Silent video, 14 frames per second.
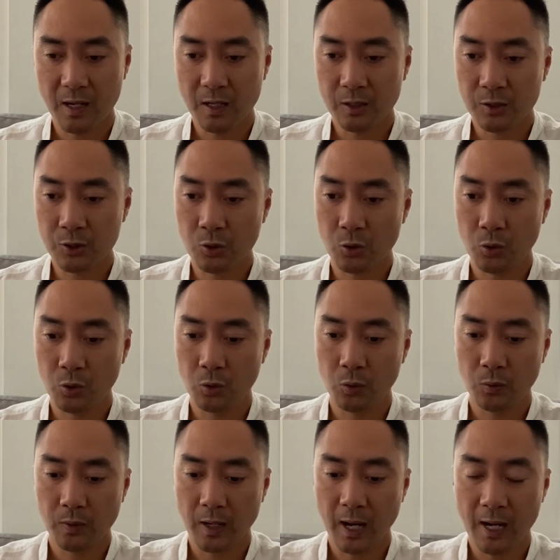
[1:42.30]
So
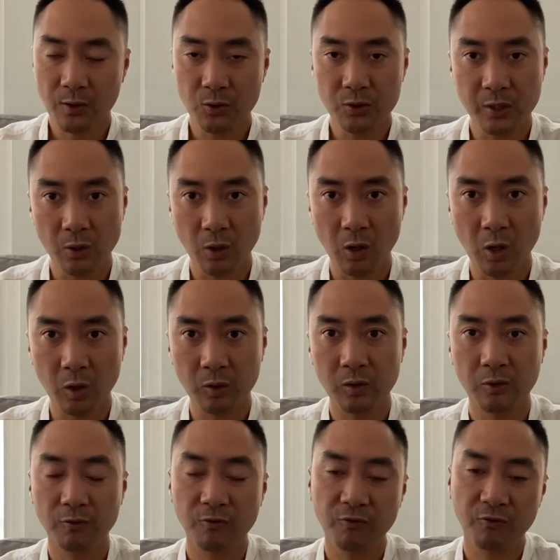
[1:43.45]
I use it a lot
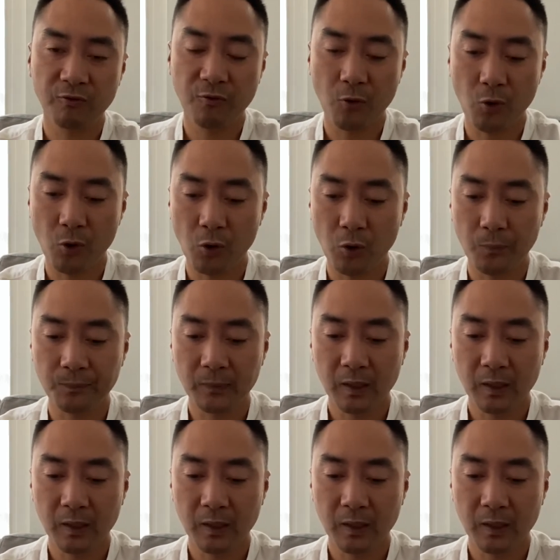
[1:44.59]
for